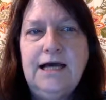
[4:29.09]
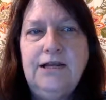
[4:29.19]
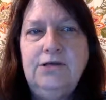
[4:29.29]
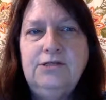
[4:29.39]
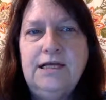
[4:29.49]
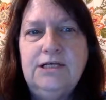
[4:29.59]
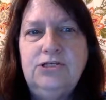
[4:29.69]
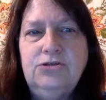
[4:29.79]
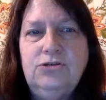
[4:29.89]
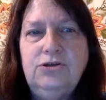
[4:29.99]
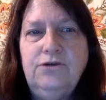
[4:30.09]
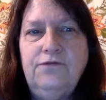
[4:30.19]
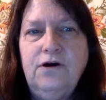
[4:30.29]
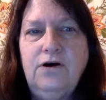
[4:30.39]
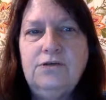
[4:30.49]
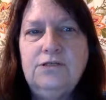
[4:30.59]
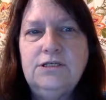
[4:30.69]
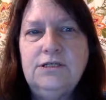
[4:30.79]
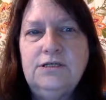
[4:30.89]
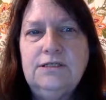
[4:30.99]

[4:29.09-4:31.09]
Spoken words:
how to use NS user defaults